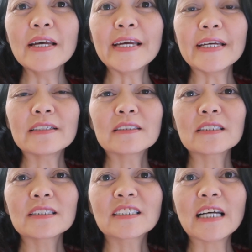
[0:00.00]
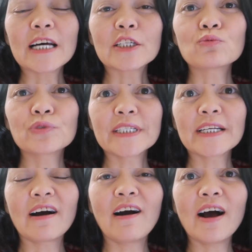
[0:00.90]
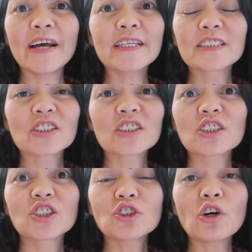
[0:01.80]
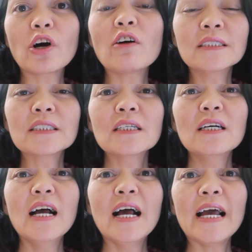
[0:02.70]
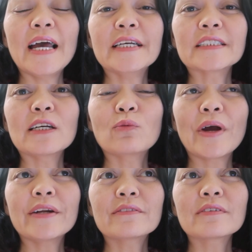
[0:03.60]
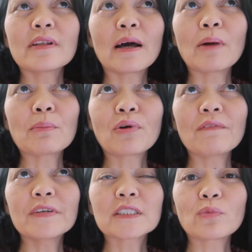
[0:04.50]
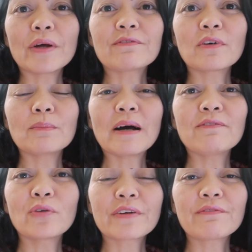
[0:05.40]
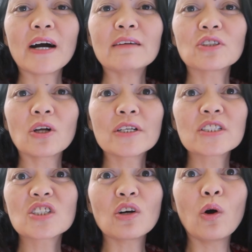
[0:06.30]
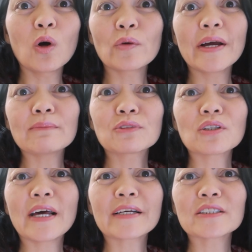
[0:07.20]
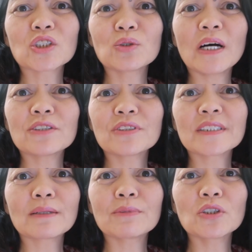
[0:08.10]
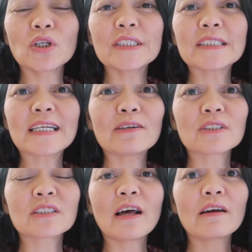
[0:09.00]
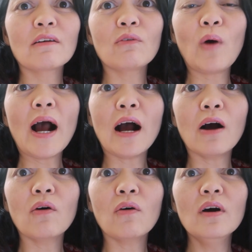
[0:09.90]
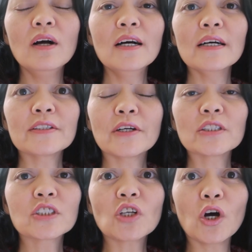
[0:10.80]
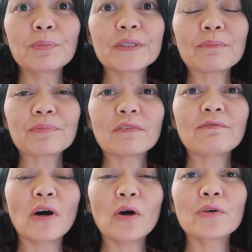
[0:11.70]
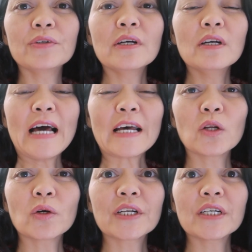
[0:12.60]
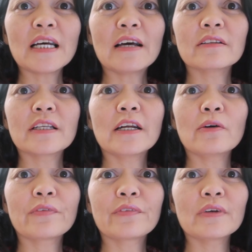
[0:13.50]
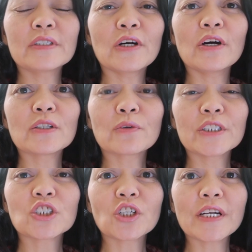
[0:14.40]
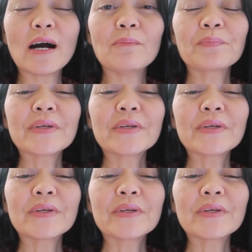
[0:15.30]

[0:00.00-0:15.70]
it started really high. It just shot off, and it went, like my profits went from about $45 all the way up to like $200 and something. And I was like, wow, you know, I just opened up the phone, had a look at it, and then it, you know, it already shot up.